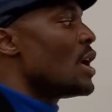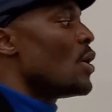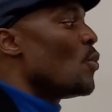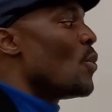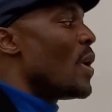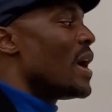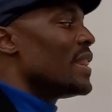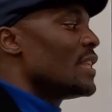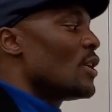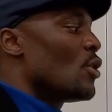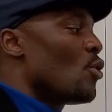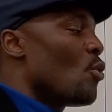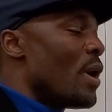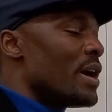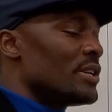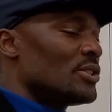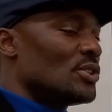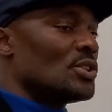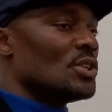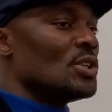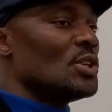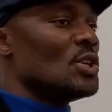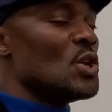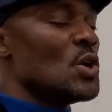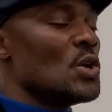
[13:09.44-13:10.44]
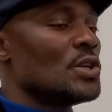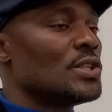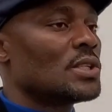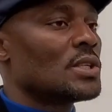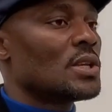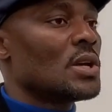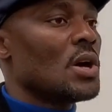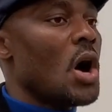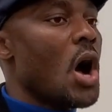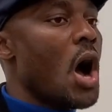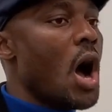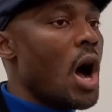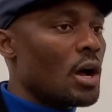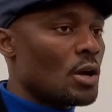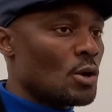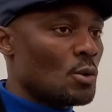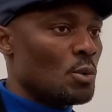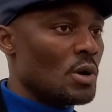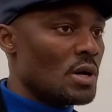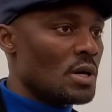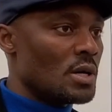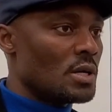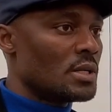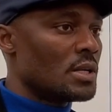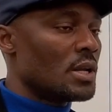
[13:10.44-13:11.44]
when the question looks
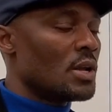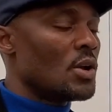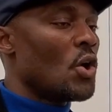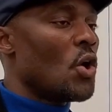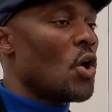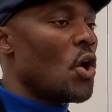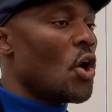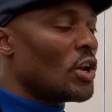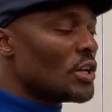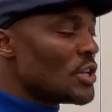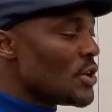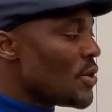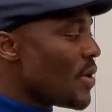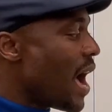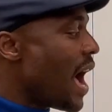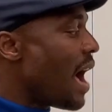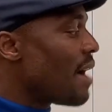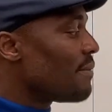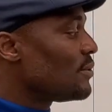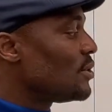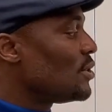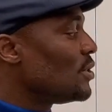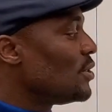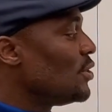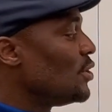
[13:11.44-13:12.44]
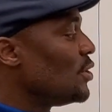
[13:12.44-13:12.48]
awkward, all you have to